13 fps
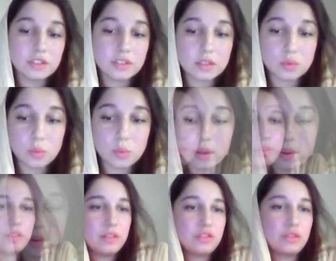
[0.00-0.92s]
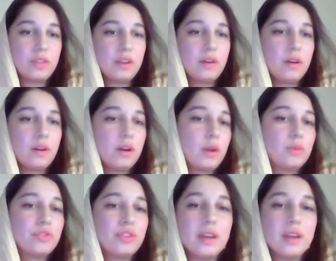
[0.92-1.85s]
as well. So there are
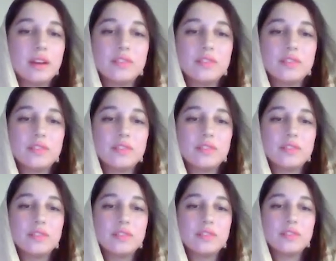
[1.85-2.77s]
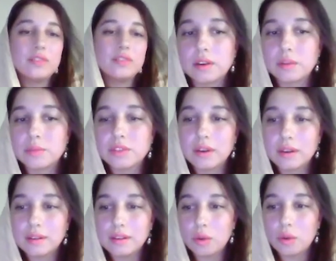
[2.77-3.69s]
around 300 digital health startups
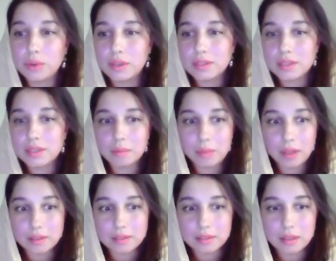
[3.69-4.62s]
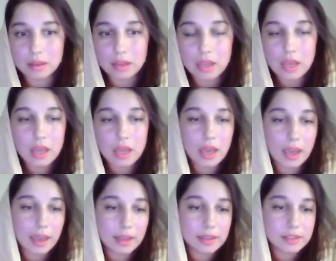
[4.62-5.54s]
currently operating in Pakistan.
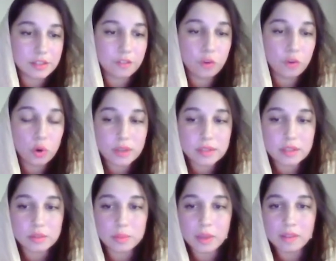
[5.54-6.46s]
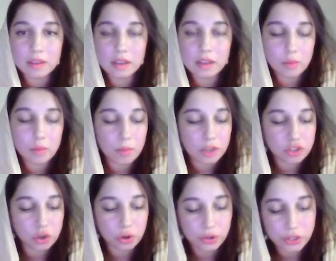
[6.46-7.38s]
And the focus is basically,
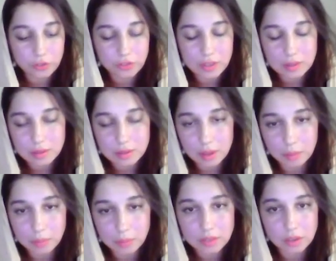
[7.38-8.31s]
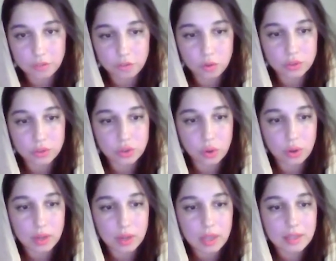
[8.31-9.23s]
majority of these companies are focused
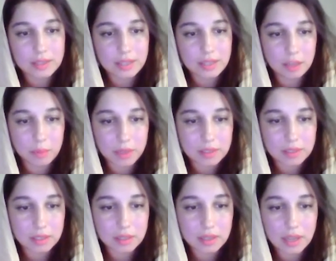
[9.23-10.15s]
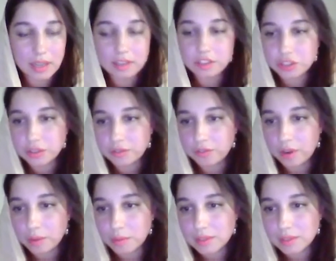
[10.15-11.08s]
on telemedicine and digital
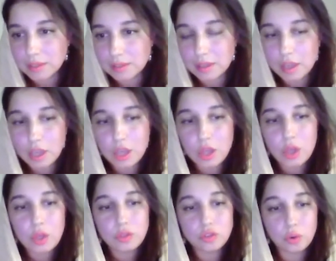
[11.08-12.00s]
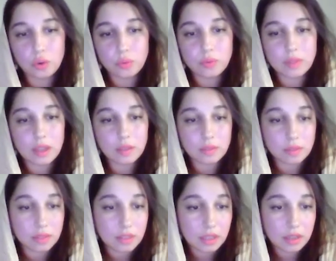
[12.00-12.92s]
pharmacies. So
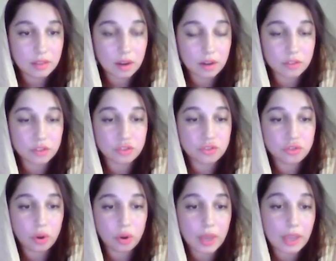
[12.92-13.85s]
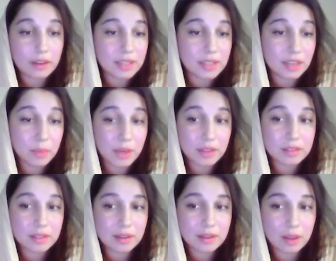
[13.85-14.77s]
these are the strong, and
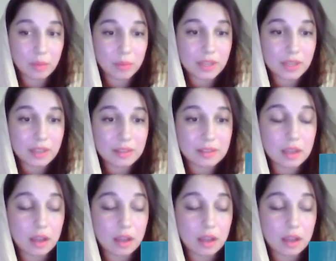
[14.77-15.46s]
telemedicine companies,